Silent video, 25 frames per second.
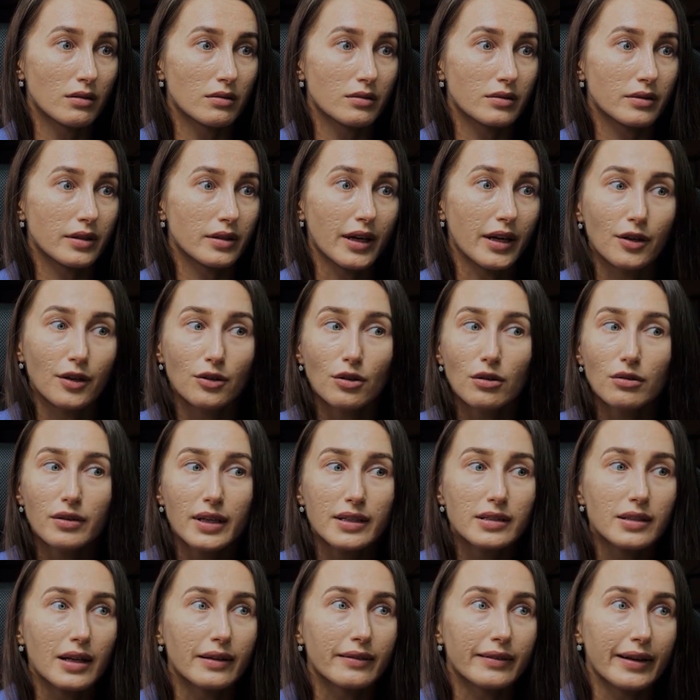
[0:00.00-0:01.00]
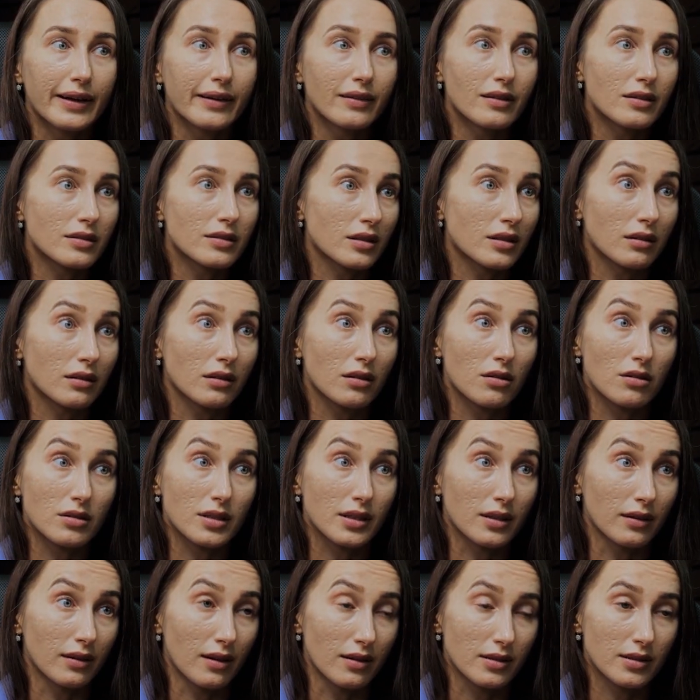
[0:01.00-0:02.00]
schedule test containers
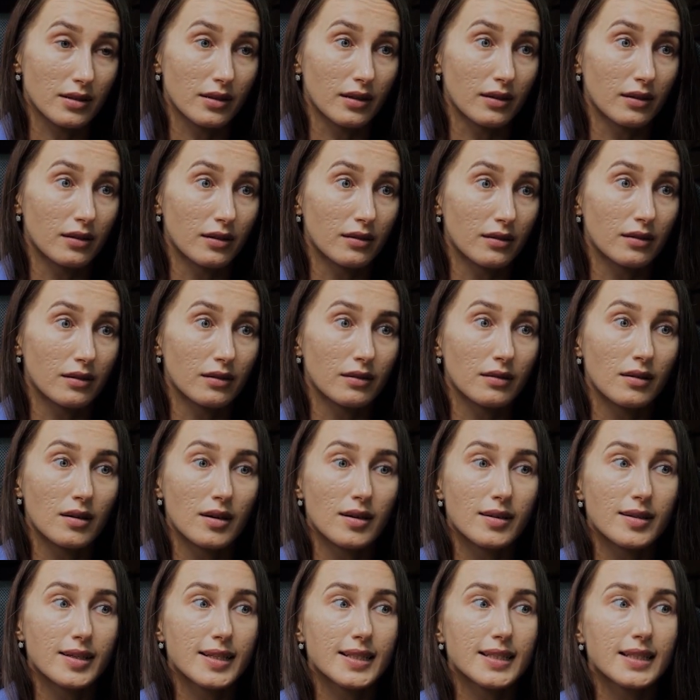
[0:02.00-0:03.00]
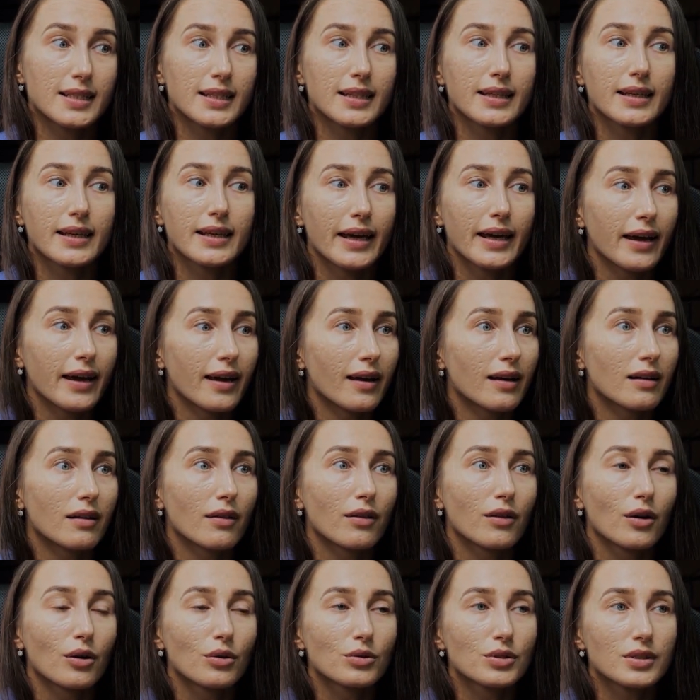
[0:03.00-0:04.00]
across a cluster,
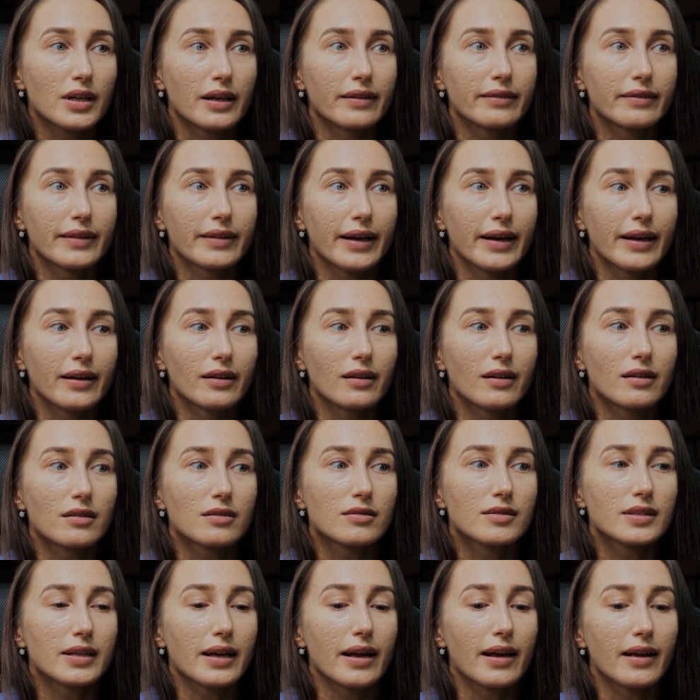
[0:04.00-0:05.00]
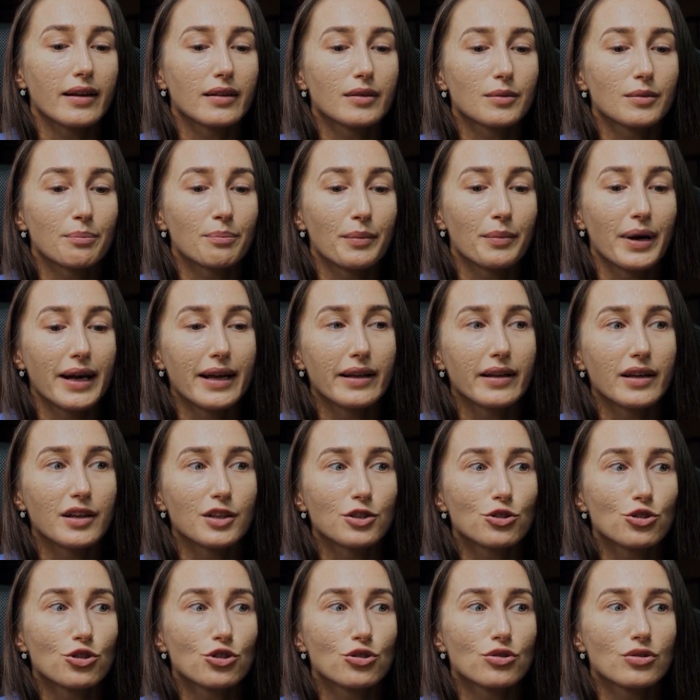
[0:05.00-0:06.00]
scale those containers, and
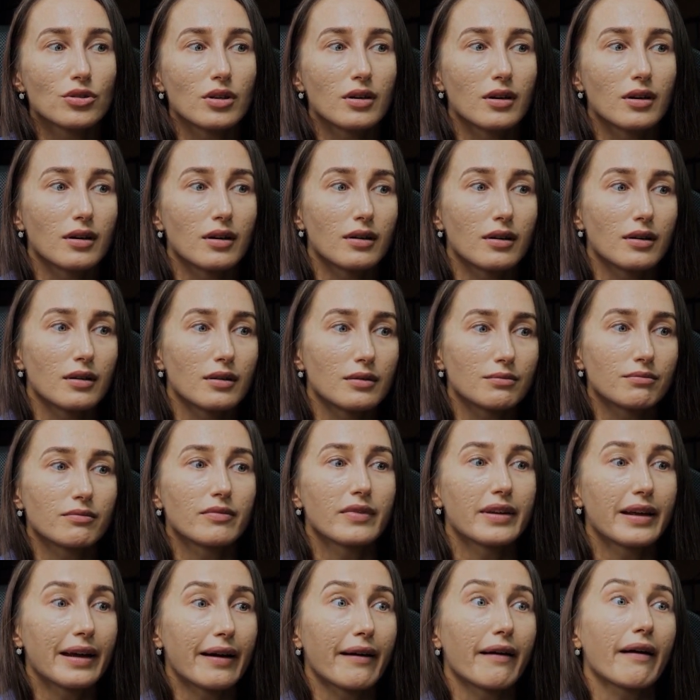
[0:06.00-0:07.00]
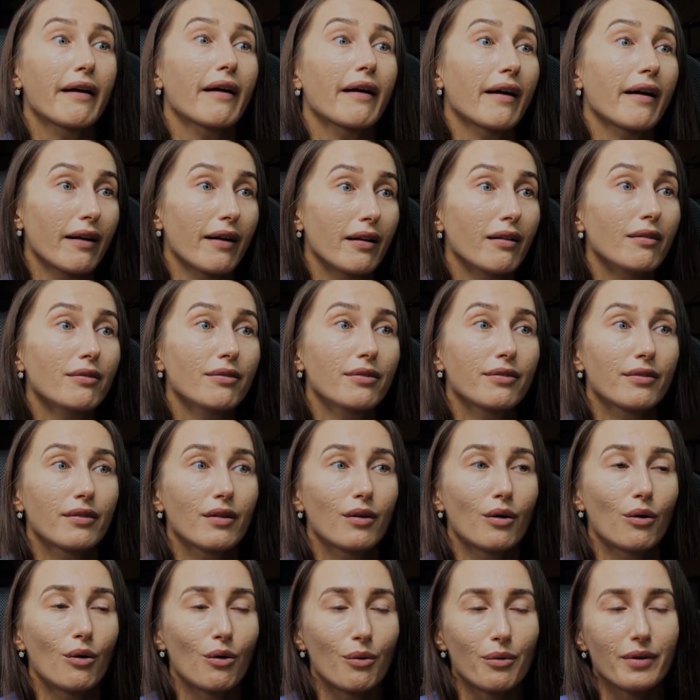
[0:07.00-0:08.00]
manage their health
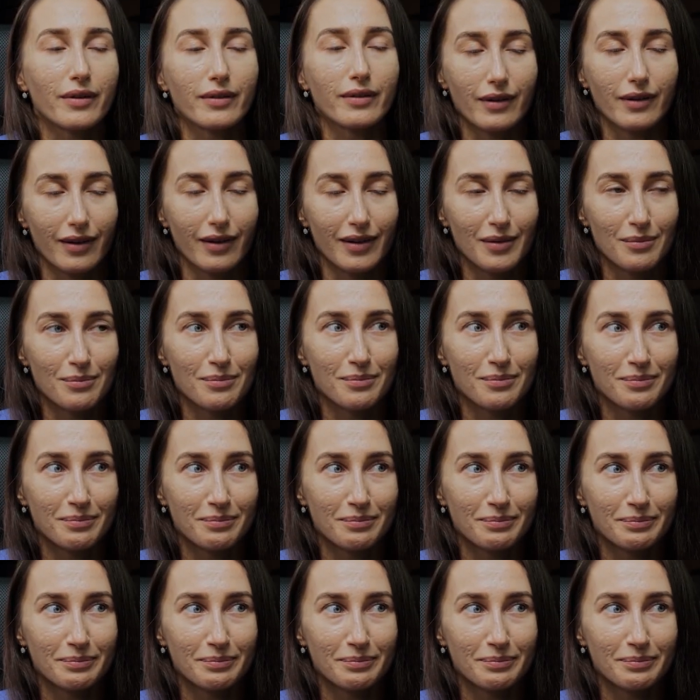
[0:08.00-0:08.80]
over time.